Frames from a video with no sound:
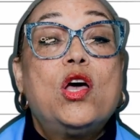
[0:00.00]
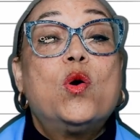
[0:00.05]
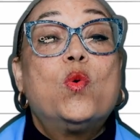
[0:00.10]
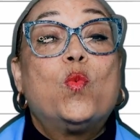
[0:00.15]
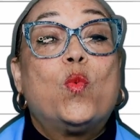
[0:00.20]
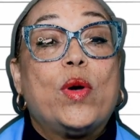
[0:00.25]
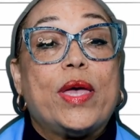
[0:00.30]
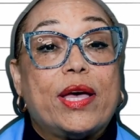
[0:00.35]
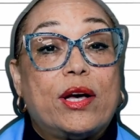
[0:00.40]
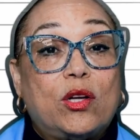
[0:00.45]

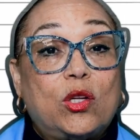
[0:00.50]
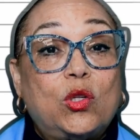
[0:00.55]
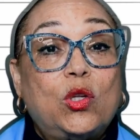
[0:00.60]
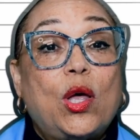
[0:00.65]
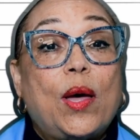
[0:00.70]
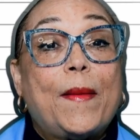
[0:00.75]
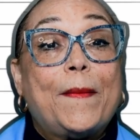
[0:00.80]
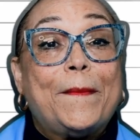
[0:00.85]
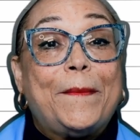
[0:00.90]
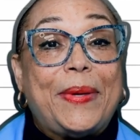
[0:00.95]
will
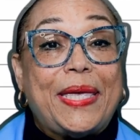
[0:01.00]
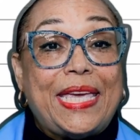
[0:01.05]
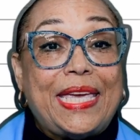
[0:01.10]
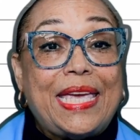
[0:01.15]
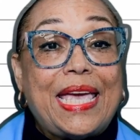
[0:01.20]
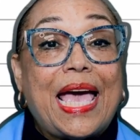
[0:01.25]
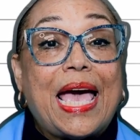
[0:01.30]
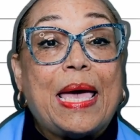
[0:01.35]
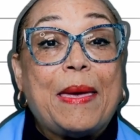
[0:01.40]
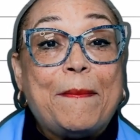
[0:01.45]

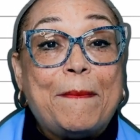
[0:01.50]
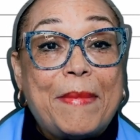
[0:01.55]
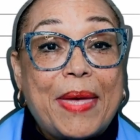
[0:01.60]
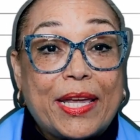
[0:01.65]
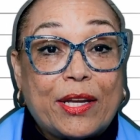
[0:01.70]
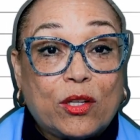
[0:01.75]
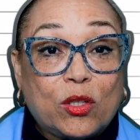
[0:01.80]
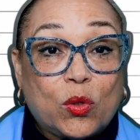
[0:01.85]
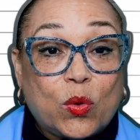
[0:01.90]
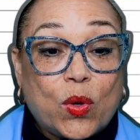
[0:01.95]
be a
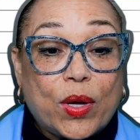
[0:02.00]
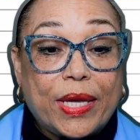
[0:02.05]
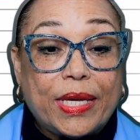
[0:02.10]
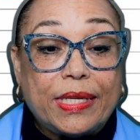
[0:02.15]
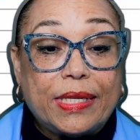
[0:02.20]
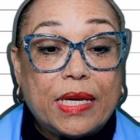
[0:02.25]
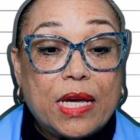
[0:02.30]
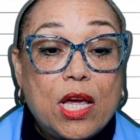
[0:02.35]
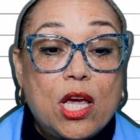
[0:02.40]
metalloid.